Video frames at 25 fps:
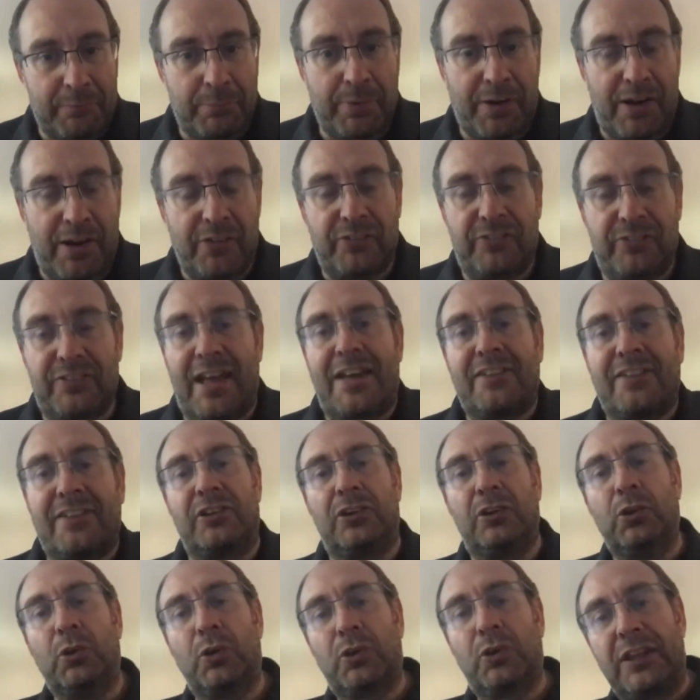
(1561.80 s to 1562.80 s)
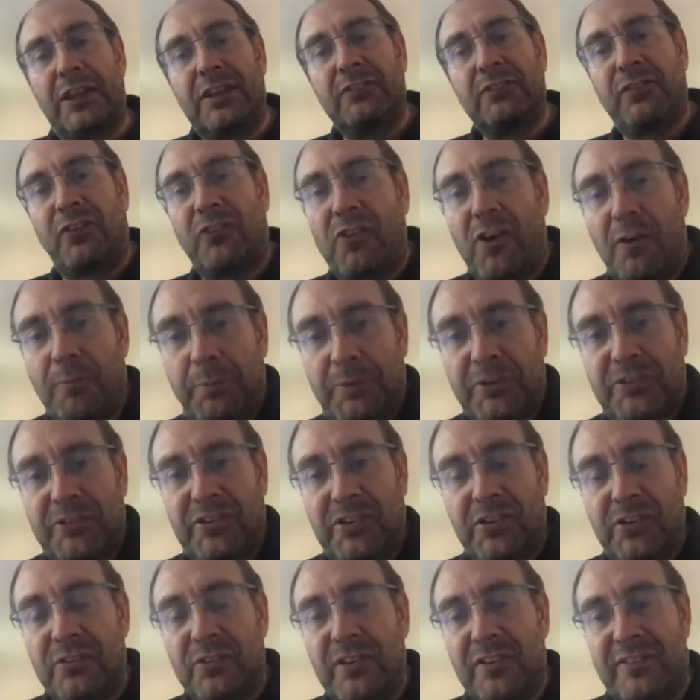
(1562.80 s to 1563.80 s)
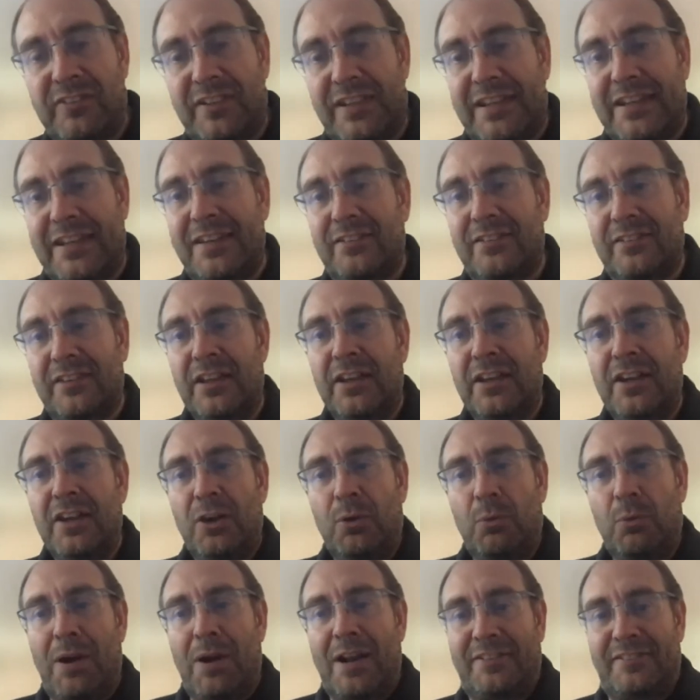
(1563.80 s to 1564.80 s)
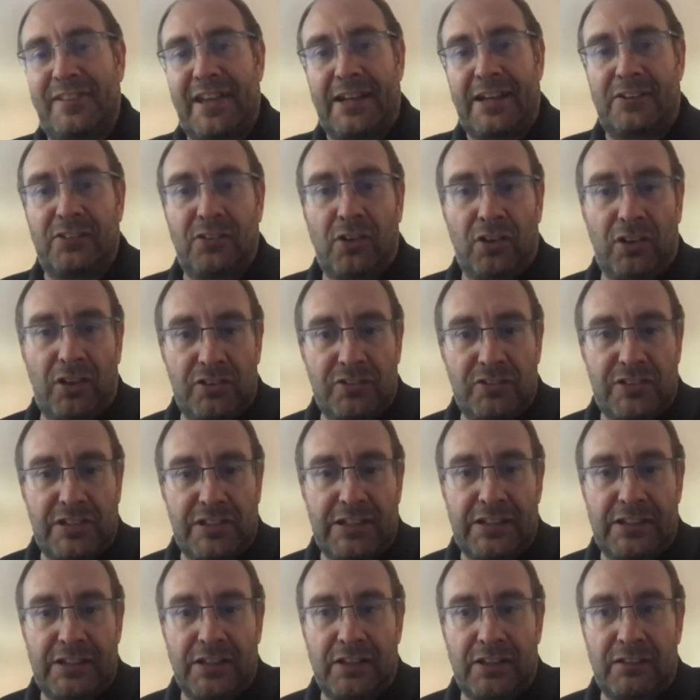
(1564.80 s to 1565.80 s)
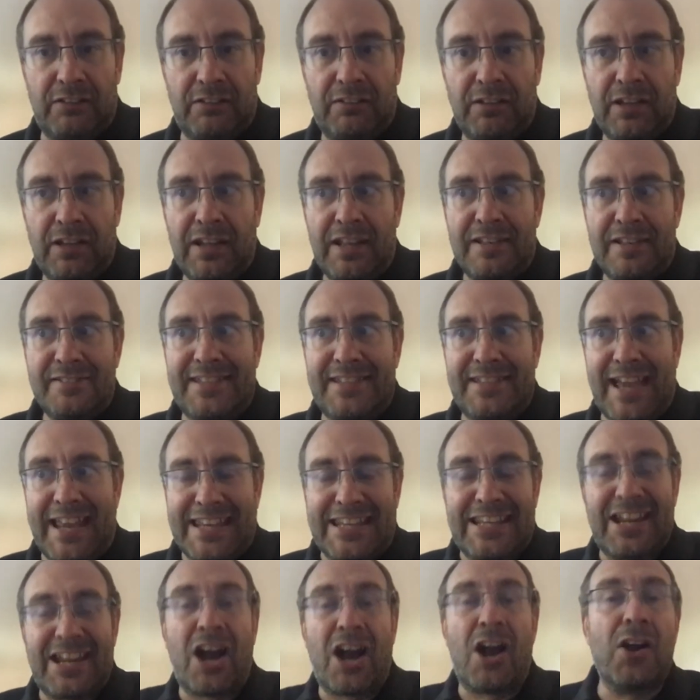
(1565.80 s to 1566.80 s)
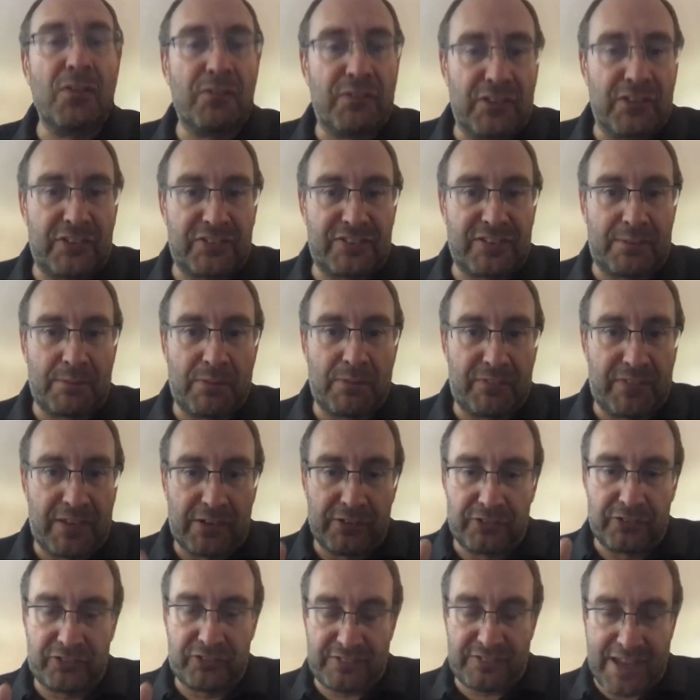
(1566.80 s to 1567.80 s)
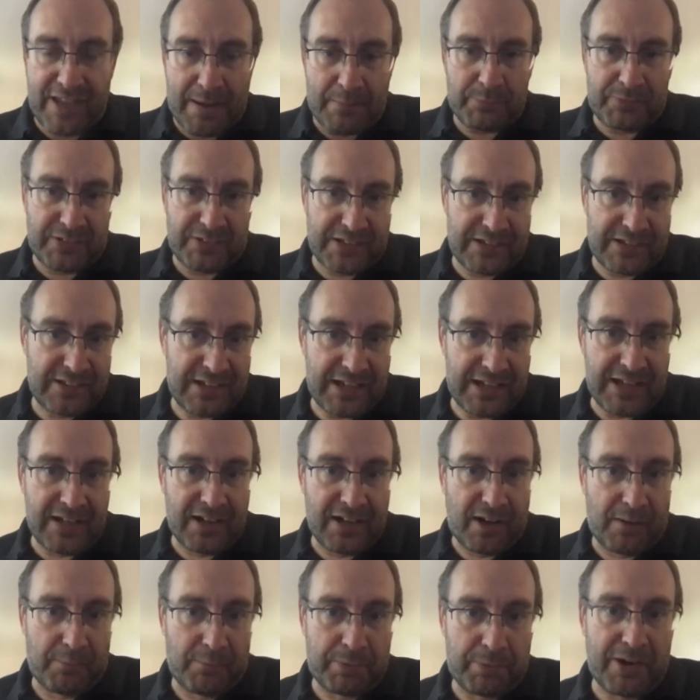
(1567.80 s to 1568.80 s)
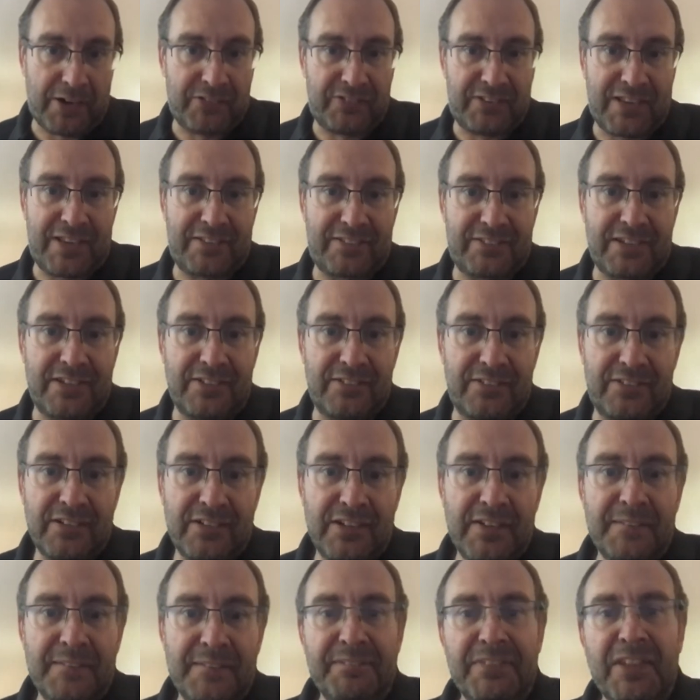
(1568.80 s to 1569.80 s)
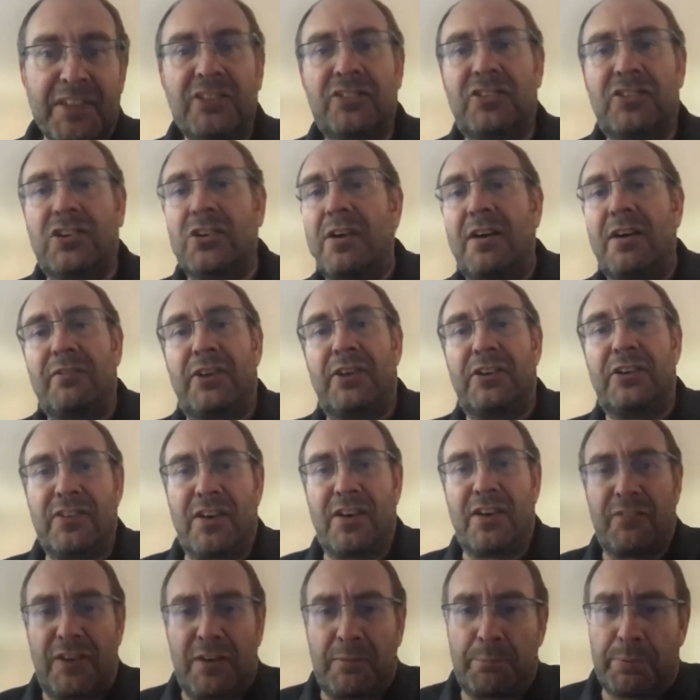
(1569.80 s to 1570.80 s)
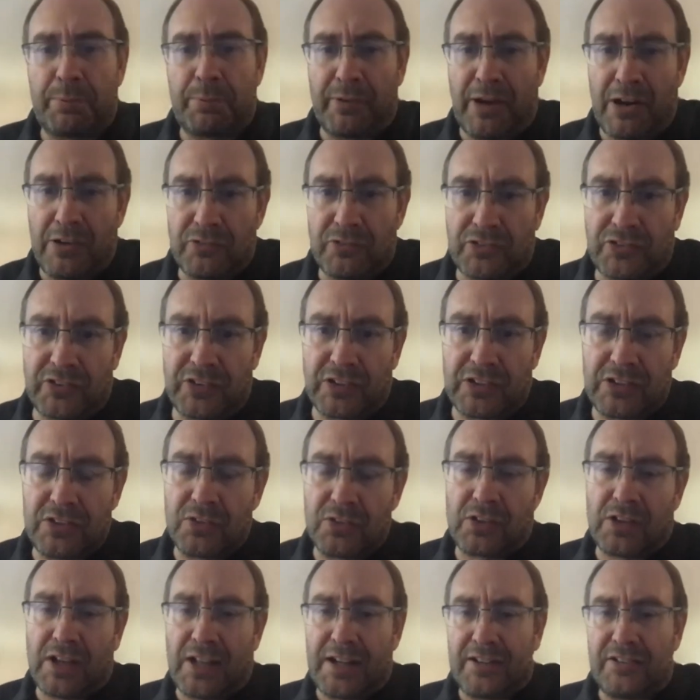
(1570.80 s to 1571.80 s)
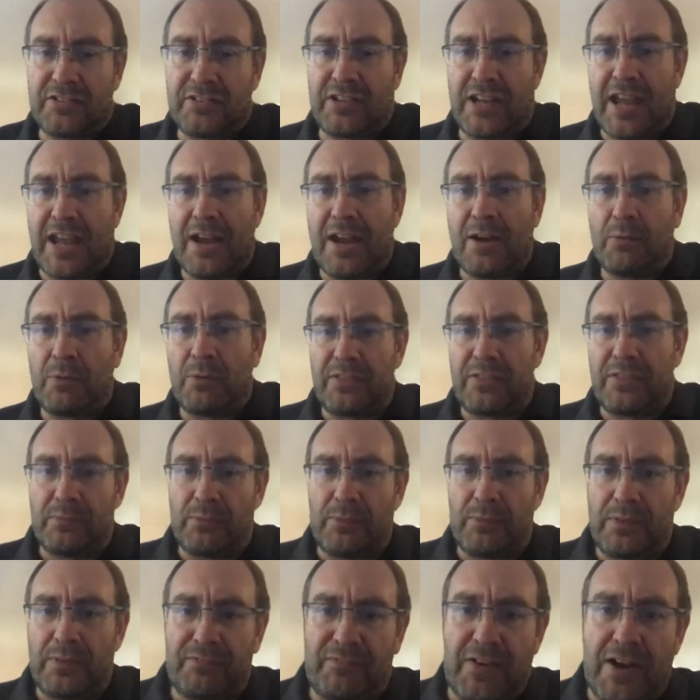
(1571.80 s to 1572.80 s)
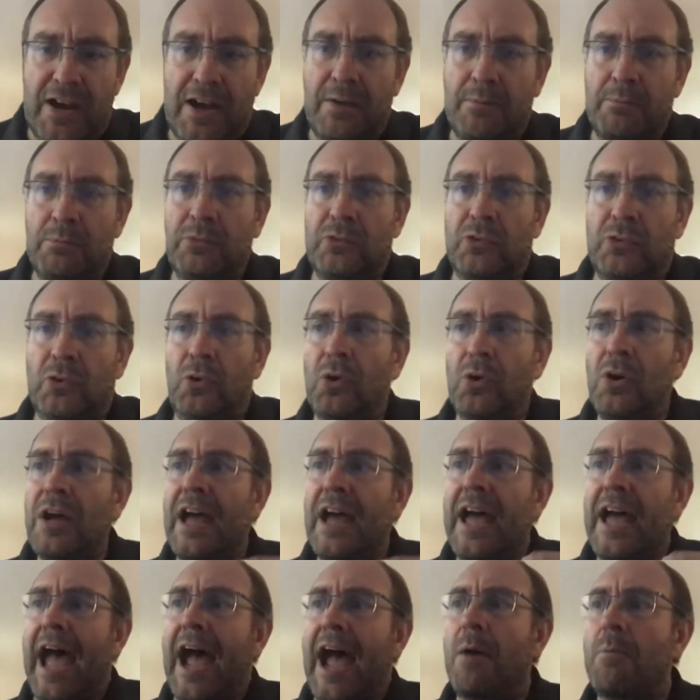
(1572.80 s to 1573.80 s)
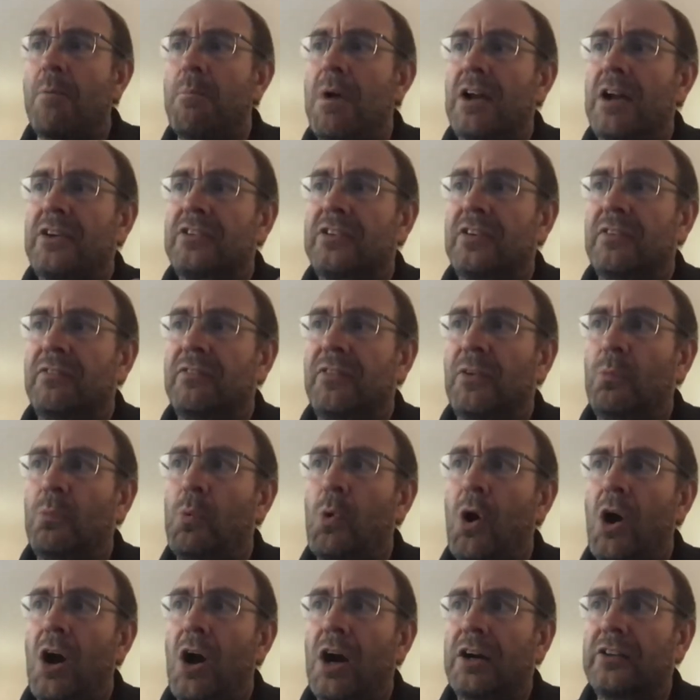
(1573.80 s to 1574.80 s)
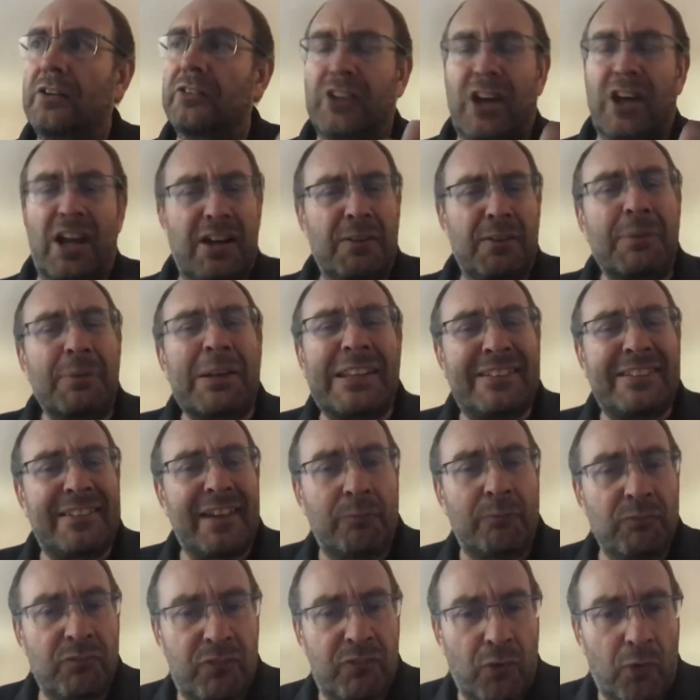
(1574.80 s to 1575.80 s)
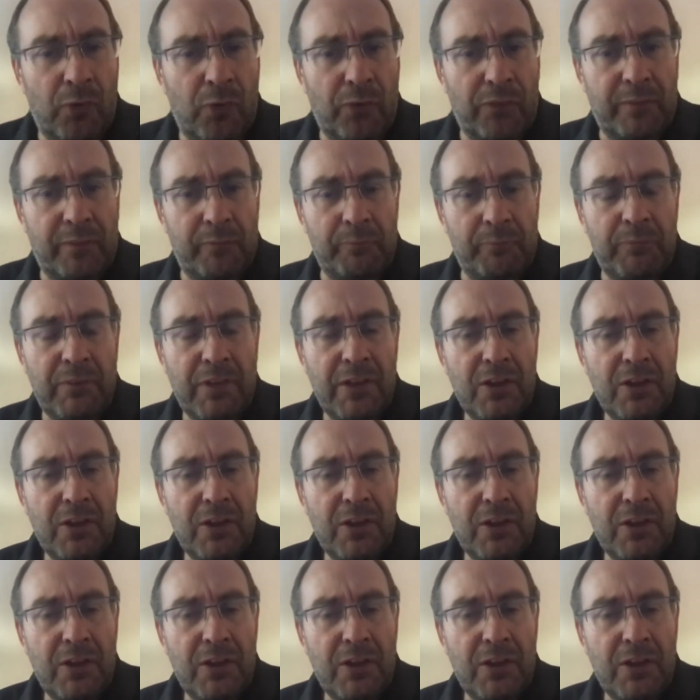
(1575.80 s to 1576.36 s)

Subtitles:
process, and looking for opportunities where technology can take over some of those steps in our processes. Do you have an approach that you kind of share with firms, or how much of the work has kind of been done for them